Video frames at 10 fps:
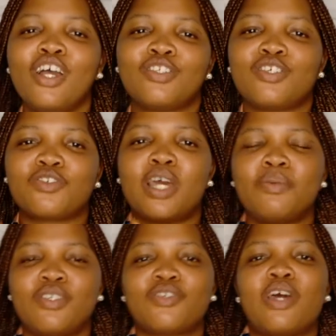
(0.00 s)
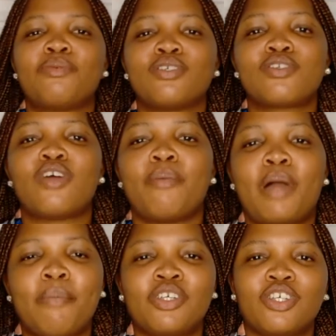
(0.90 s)
Subscribe,
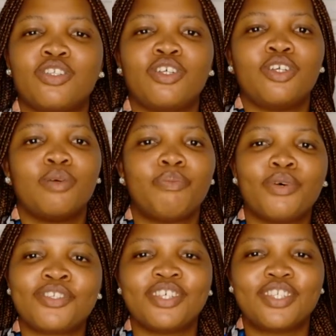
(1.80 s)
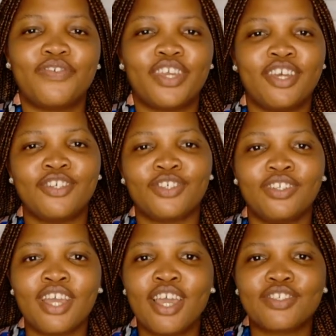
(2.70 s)
and make sure you turn on your post notification
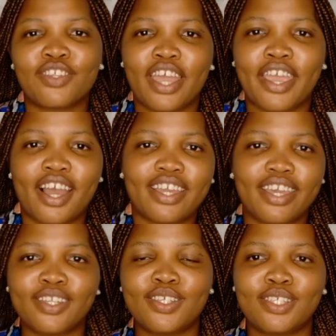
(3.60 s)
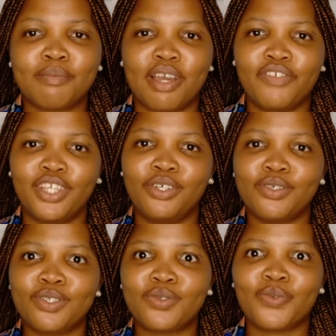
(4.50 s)
so that you can get to see my
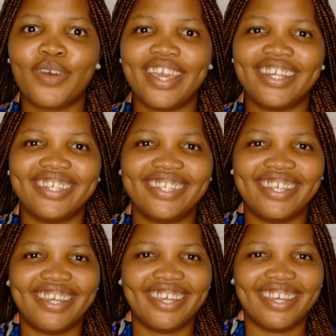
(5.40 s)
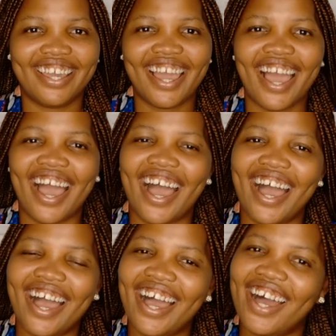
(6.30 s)
videos when they
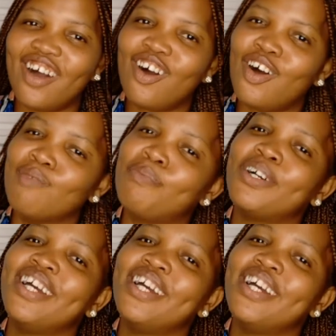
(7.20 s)
are up.